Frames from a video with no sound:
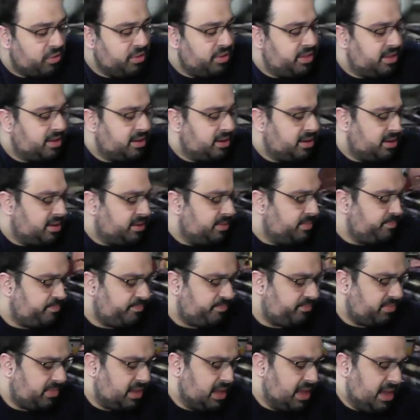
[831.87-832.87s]

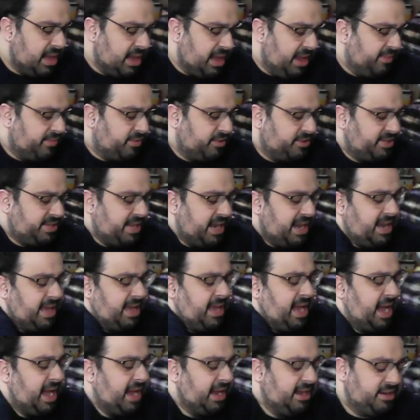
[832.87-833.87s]
if there's any
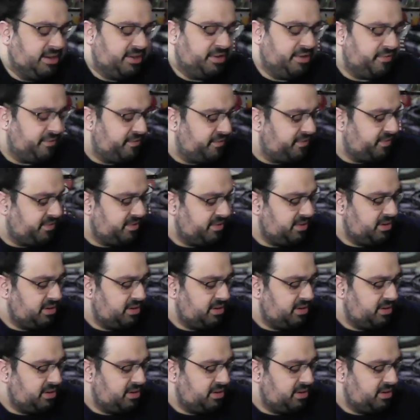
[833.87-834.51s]
kind of,